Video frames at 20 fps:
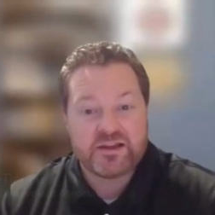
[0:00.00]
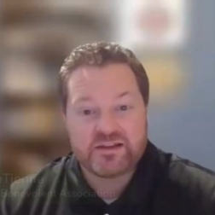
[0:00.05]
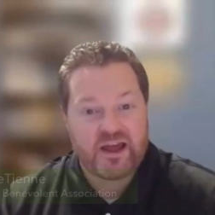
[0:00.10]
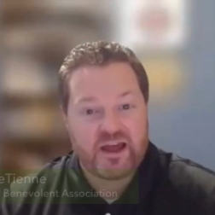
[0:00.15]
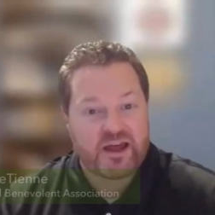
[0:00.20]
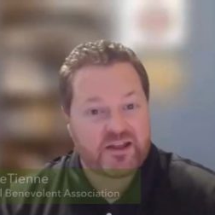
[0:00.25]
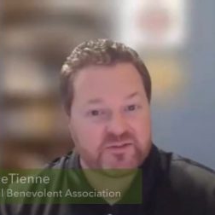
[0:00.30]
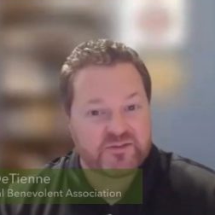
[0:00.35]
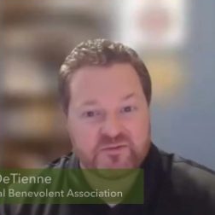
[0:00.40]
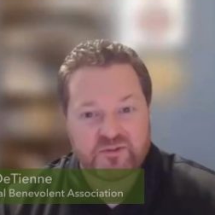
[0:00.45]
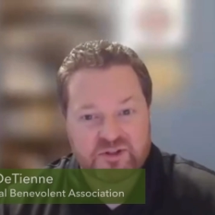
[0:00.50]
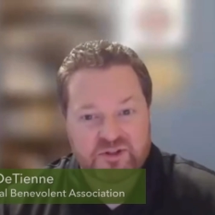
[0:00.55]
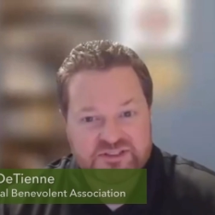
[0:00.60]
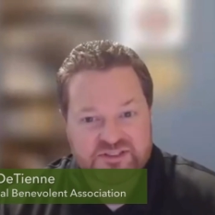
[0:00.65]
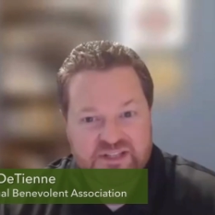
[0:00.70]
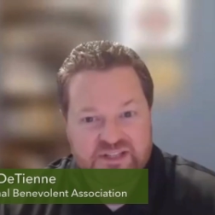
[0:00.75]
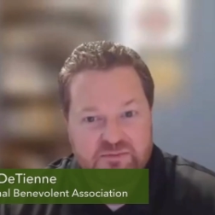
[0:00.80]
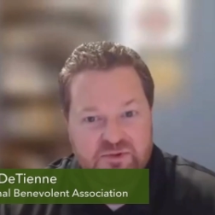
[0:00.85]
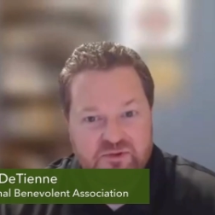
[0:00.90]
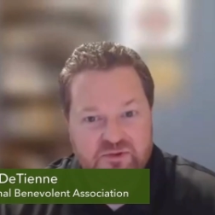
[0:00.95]
Not the
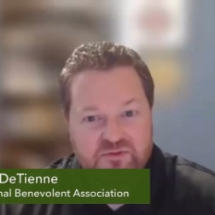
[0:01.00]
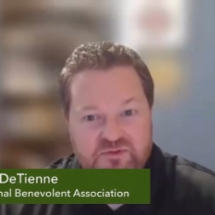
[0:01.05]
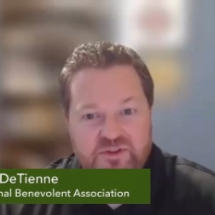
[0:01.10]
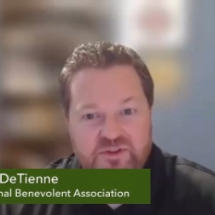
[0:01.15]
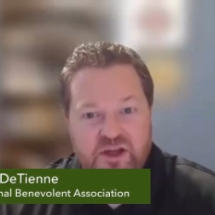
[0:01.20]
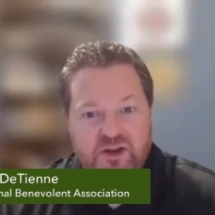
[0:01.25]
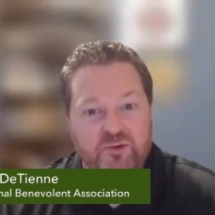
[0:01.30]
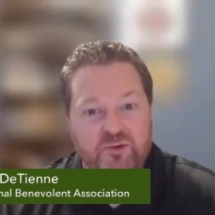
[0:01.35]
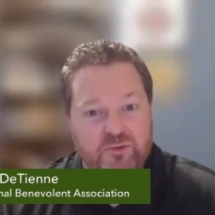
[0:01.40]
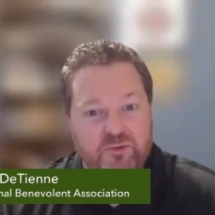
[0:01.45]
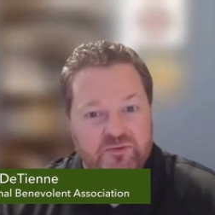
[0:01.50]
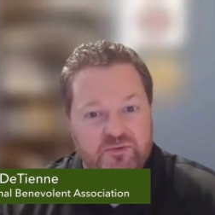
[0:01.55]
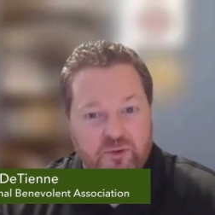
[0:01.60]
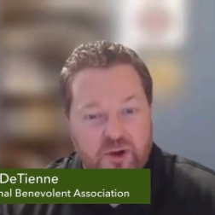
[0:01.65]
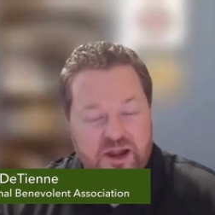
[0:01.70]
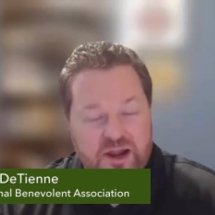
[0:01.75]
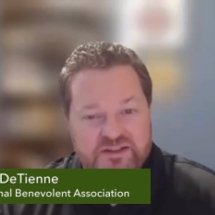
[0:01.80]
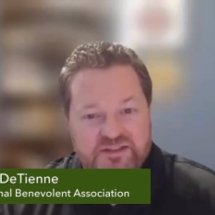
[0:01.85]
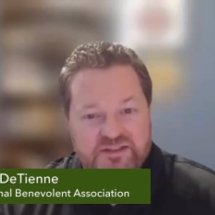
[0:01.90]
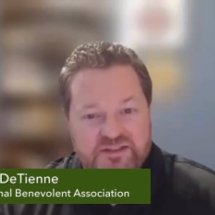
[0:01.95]
first time you've done a
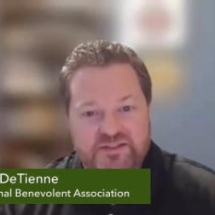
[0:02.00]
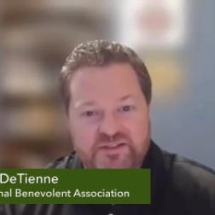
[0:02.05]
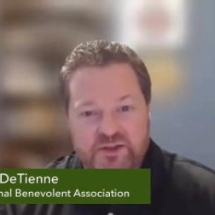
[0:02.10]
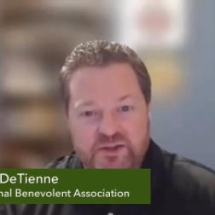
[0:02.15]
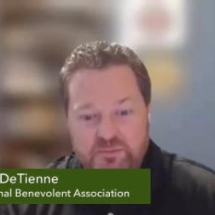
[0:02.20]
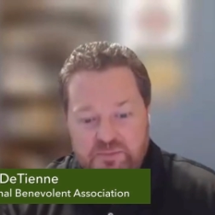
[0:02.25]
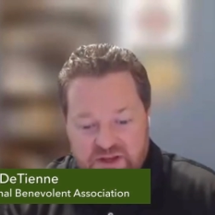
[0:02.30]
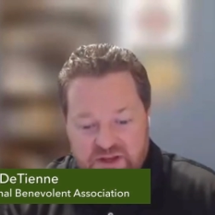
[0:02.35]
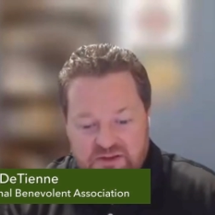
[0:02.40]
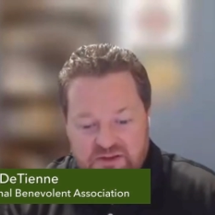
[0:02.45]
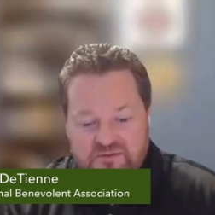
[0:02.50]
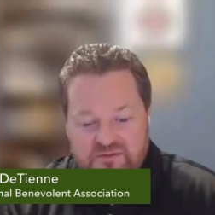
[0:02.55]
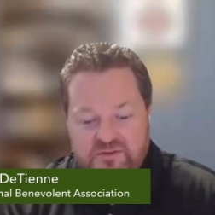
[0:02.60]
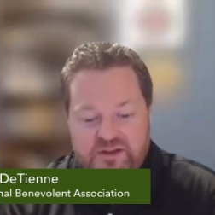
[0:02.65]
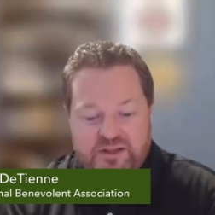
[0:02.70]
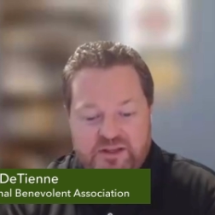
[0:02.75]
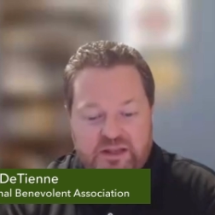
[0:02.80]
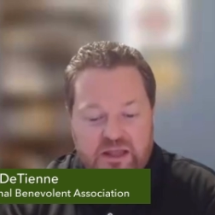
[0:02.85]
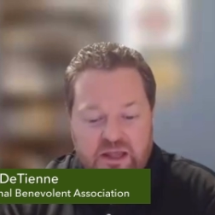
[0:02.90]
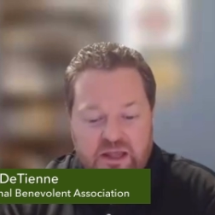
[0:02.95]
race to
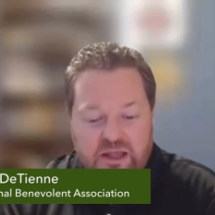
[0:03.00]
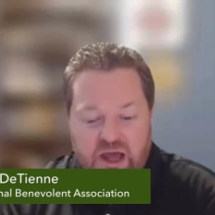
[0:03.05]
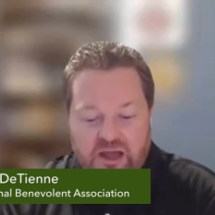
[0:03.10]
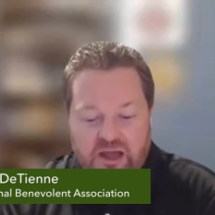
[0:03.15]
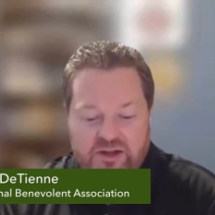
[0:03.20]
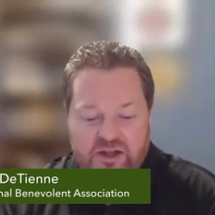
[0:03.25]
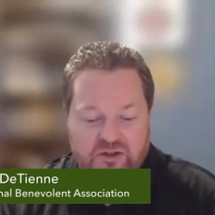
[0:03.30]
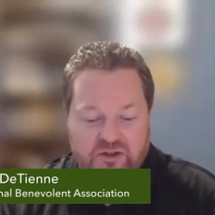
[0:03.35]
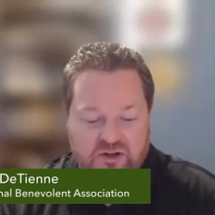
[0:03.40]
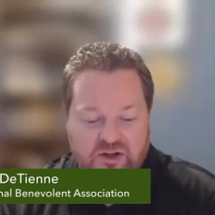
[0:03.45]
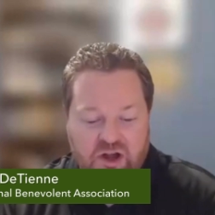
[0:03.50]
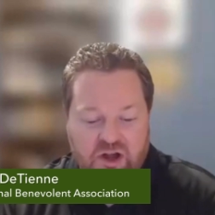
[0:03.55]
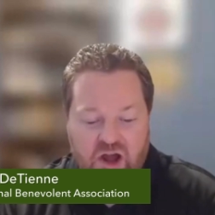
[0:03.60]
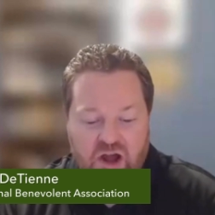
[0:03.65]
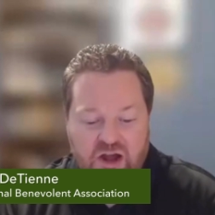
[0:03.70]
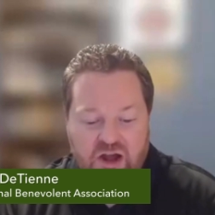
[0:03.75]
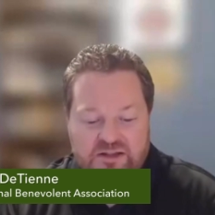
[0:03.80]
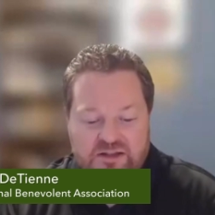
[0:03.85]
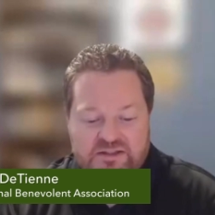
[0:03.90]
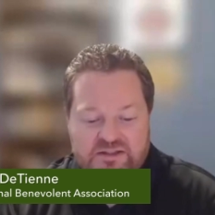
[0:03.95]
benefit another
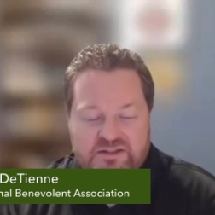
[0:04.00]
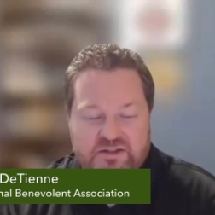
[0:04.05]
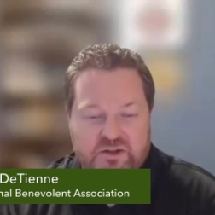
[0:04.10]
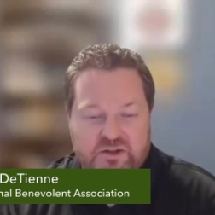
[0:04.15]
cause.